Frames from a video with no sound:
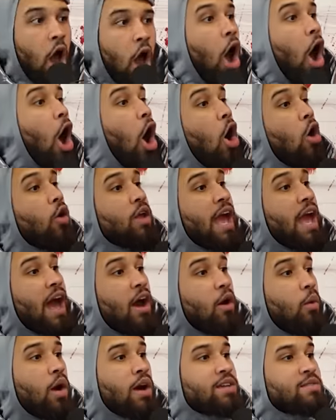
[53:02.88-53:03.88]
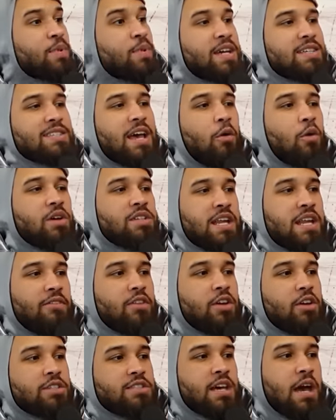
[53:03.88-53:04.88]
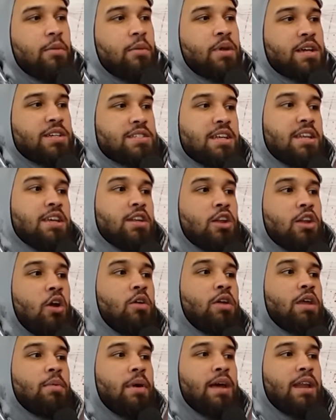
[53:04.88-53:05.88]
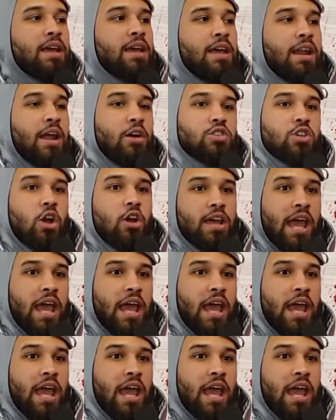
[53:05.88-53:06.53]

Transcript: Oh, yeah, I was because I wasn't having a good time because I didn't know anybody and I was already